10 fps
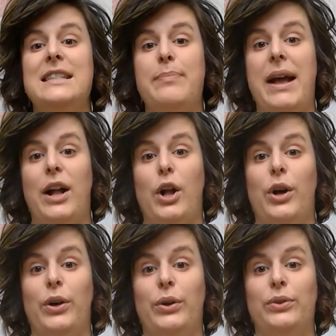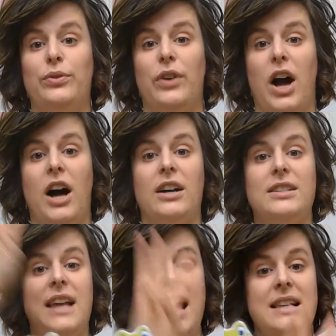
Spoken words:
speckled frogs